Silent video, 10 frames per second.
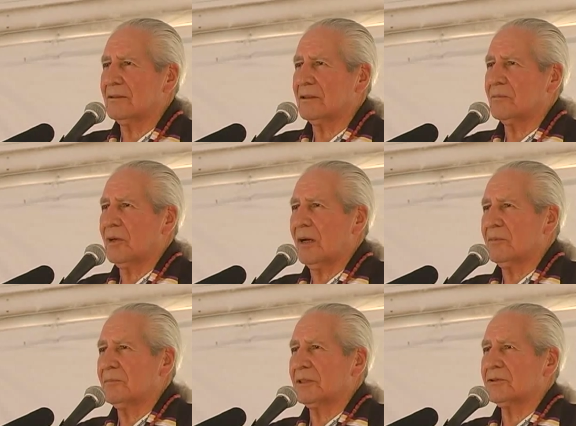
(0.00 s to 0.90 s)
and the
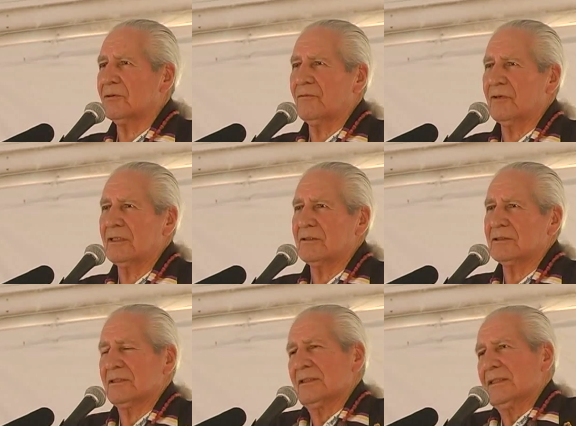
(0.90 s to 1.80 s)
problem is so
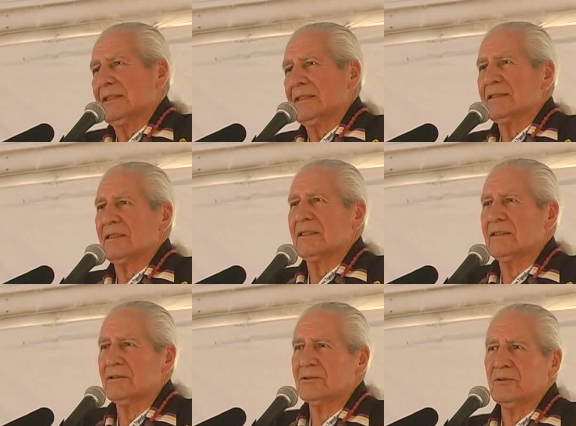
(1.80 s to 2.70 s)
fierce, the
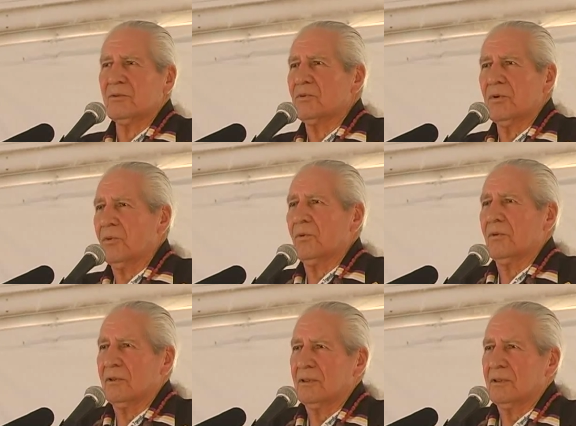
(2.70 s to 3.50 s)
leaders don't know.